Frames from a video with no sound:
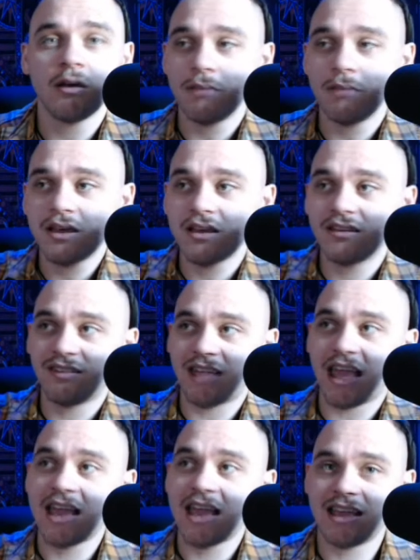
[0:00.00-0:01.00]
because
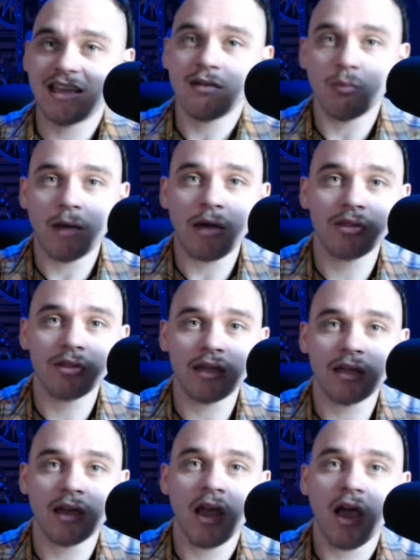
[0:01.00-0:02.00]
they get
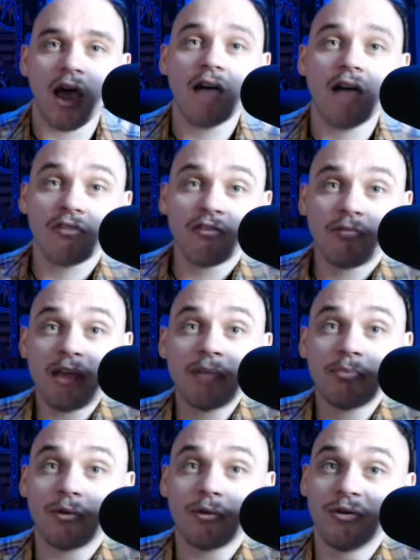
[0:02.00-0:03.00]
wealthy off of
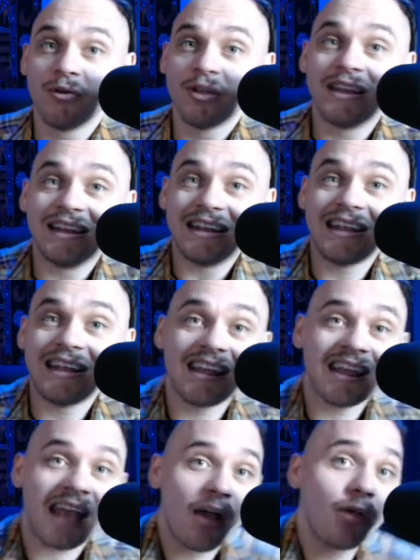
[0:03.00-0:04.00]
people
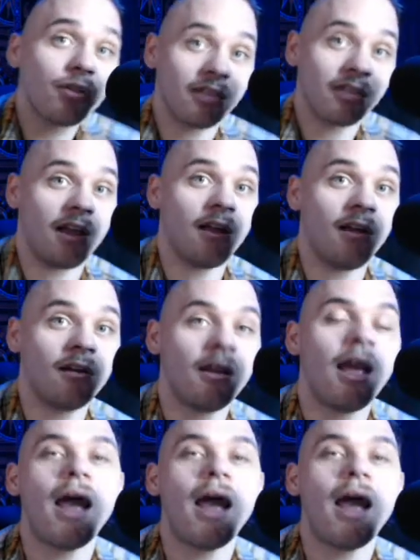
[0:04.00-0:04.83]
needing health care.